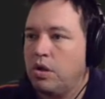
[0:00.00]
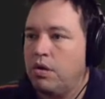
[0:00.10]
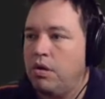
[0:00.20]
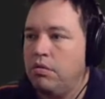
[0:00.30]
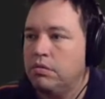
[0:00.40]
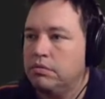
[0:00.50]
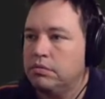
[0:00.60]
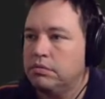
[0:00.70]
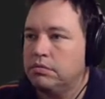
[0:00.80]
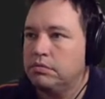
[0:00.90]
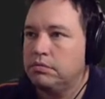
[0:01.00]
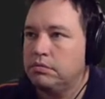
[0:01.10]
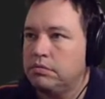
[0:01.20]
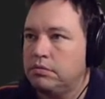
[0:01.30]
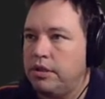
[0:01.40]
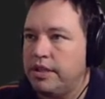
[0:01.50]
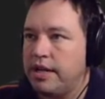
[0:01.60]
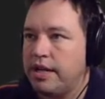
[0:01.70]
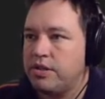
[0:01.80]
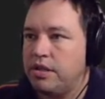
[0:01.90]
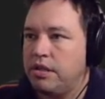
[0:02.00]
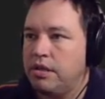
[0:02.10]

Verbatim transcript: Oh, did that actually...